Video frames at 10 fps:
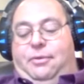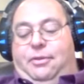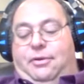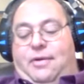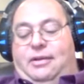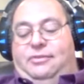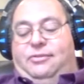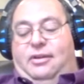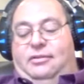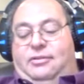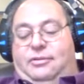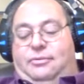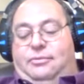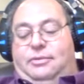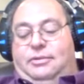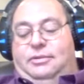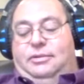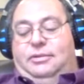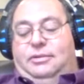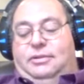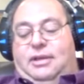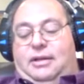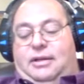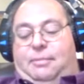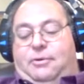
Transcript: to get the lid off and put in cream and sugar.